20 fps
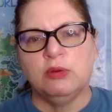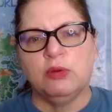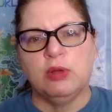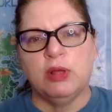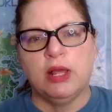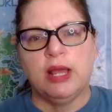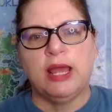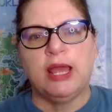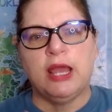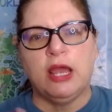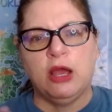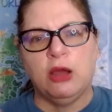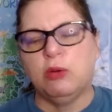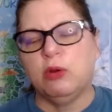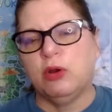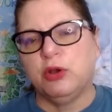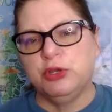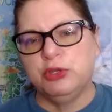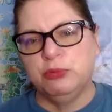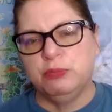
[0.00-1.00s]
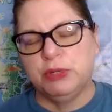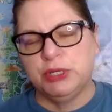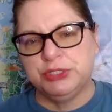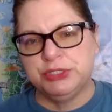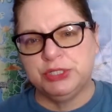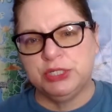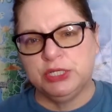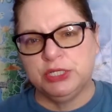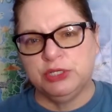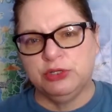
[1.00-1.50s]
How are you
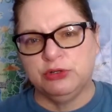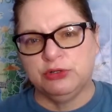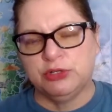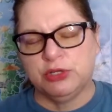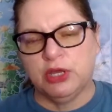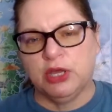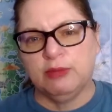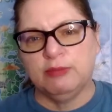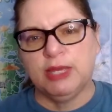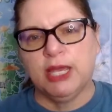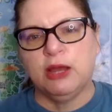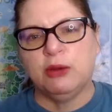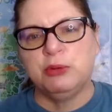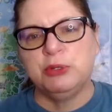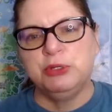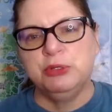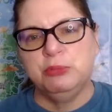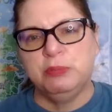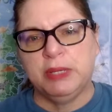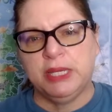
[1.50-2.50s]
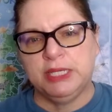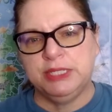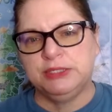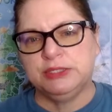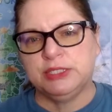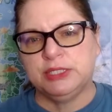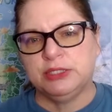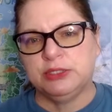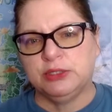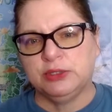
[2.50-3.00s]
budgeting your time? How are you
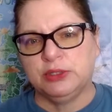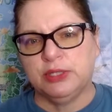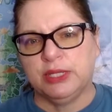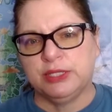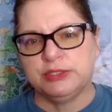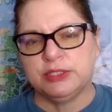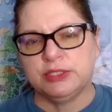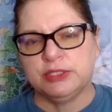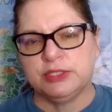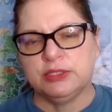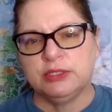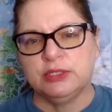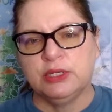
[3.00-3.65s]
pacing the lesson?